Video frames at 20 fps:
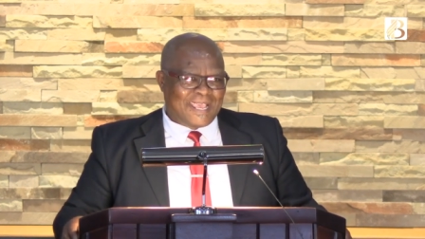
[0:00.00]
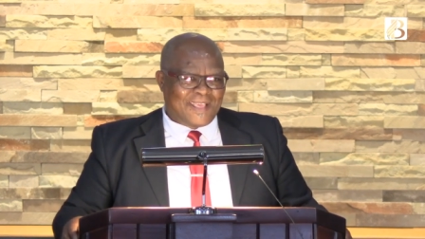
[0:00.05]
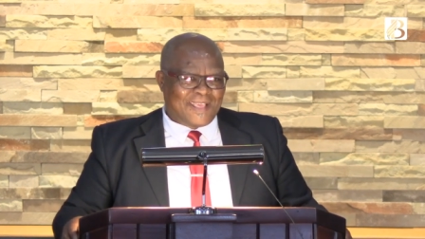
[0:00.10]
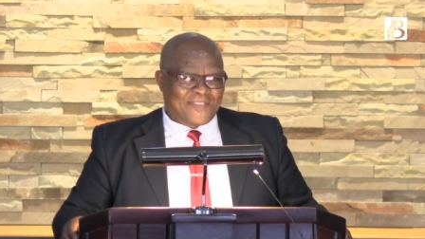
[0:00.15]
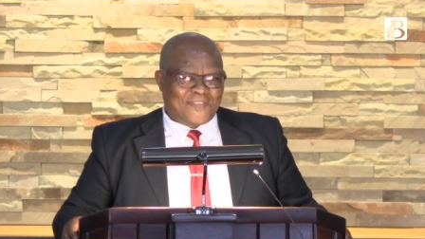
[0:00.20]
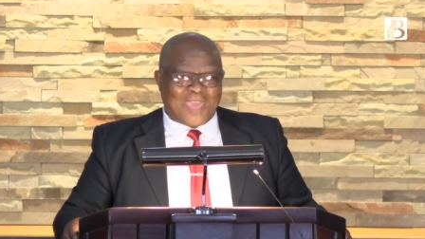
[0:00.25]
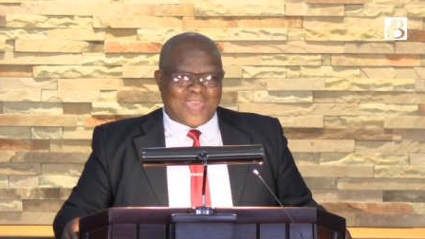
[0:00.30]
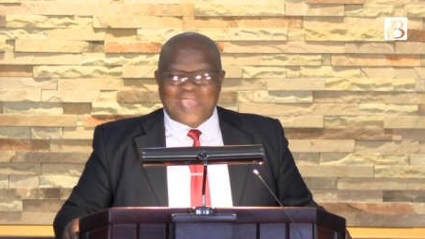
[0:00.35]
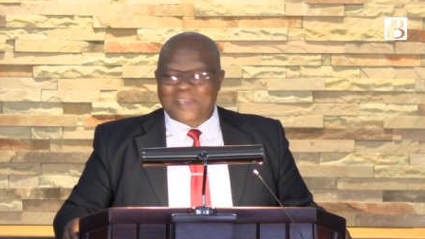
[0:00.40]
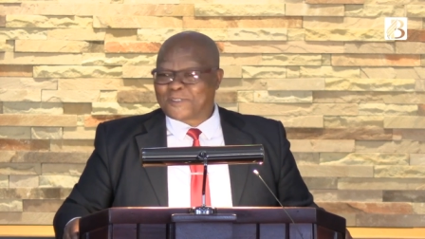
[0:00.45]

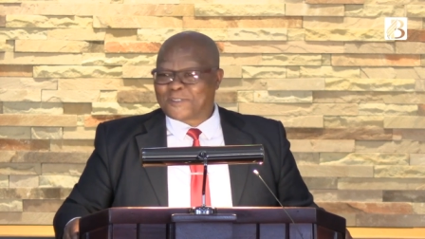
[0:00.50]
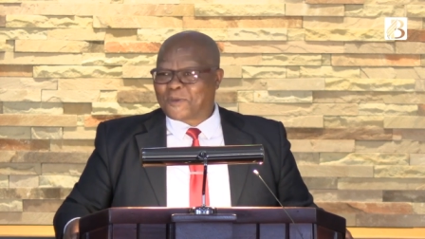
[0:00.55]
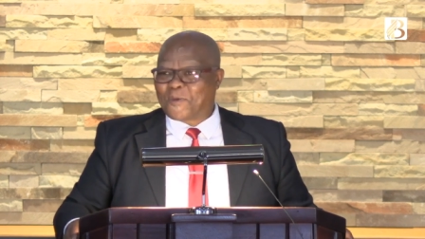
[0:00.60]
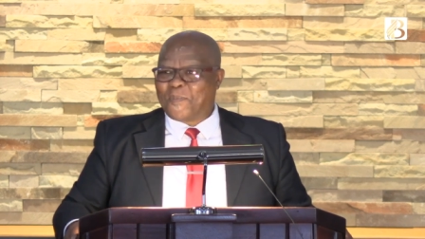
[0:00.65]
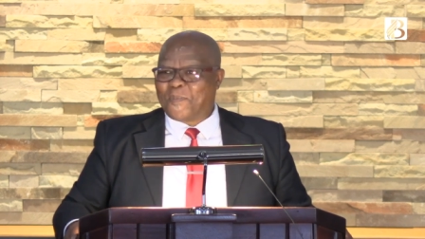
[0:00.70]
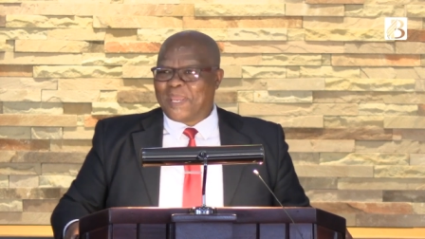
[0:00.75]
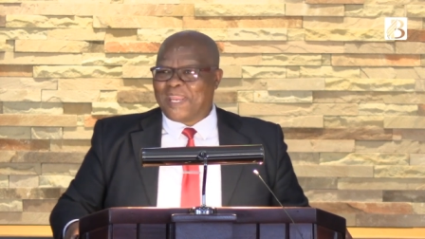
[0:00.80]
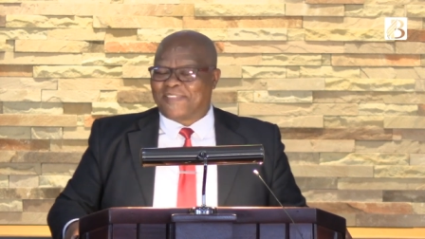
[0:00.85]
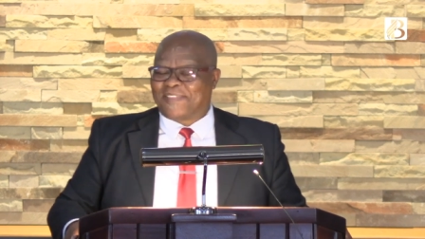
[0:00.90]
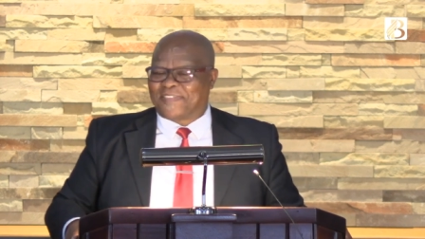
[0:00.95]
There are so
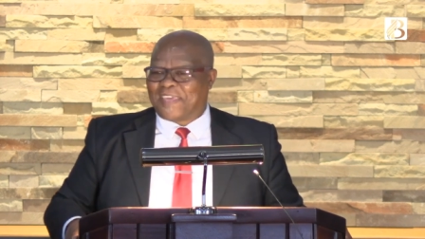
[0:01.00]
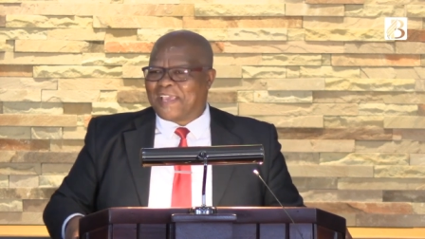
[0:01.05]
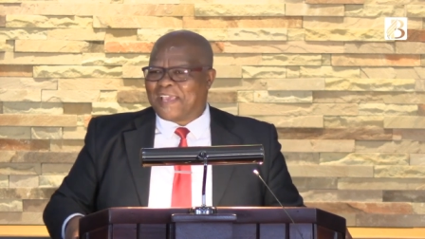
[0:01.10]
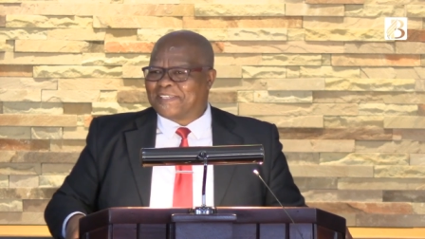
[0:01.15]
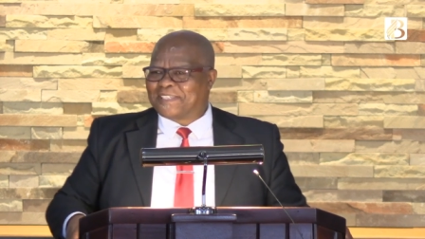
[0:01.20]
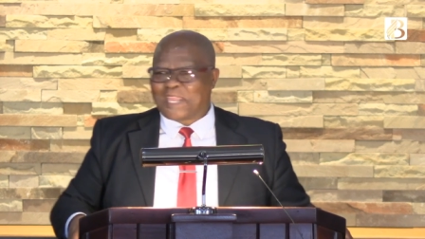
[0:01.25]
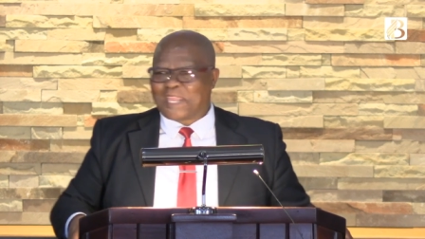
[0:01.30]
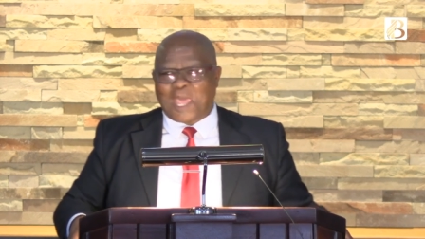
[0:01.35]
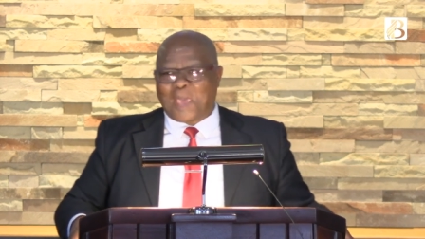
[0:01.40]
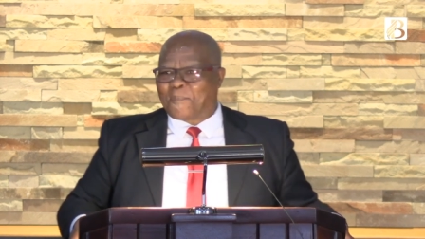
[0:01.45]
many things
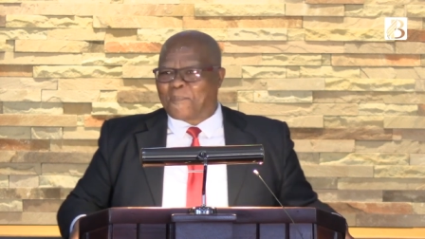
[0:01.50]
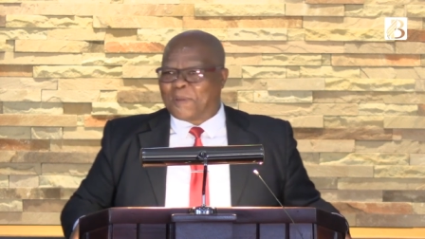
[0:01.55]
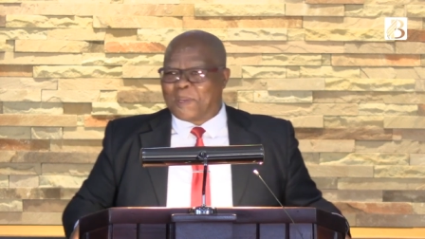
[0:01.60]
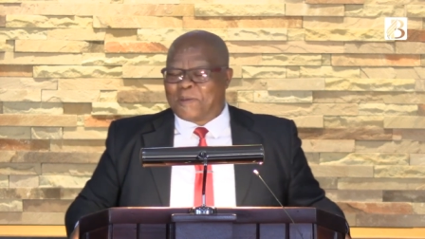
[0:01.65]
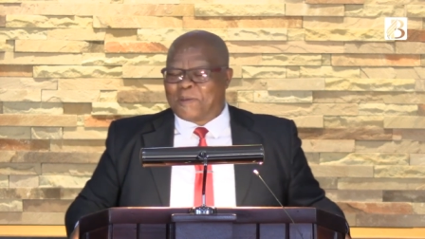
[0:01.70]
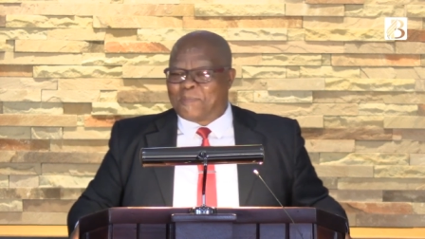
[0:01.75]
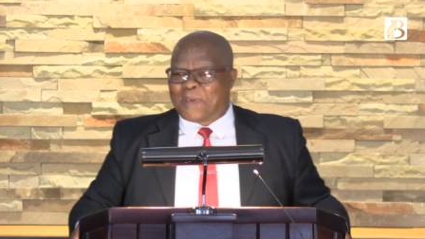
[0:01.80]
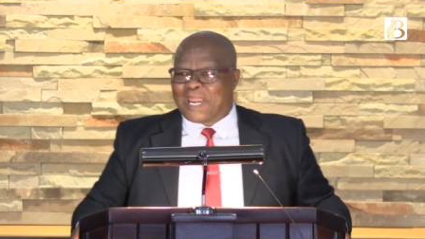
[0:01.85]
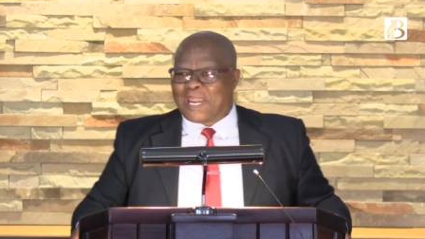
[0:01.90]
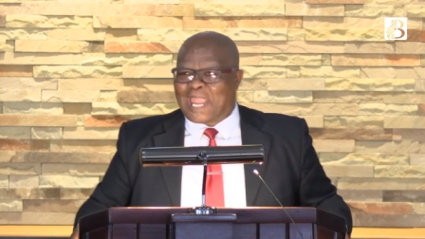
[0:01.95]
that happen in
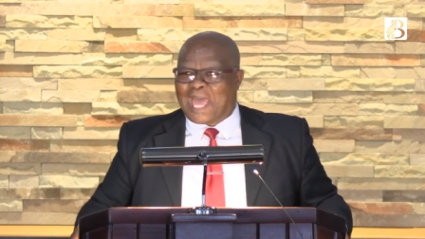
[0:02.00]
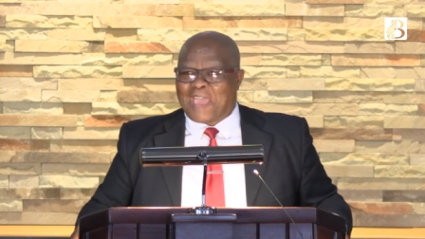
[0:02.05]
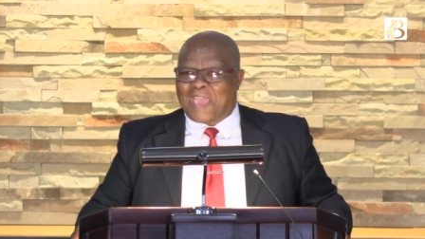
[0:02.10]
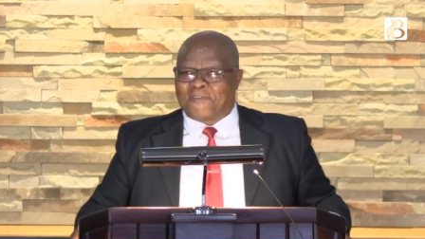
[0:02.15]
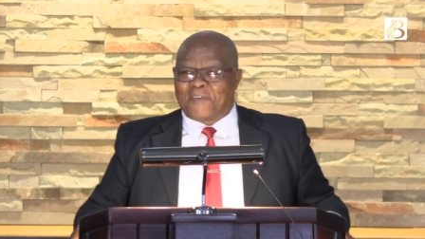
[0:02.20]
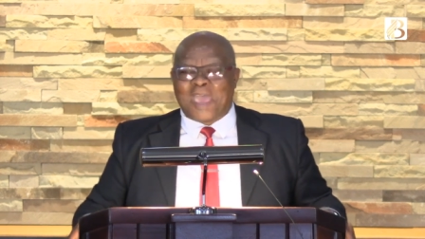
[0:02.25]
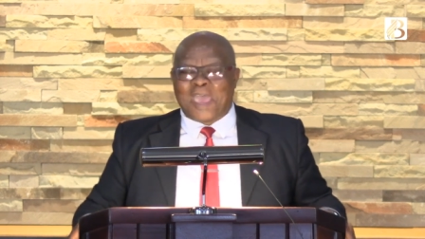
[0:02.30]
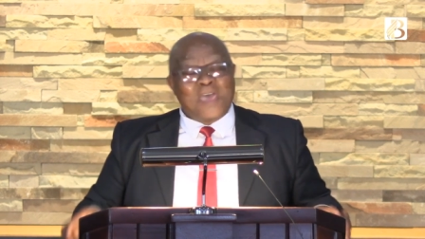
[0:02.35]
my life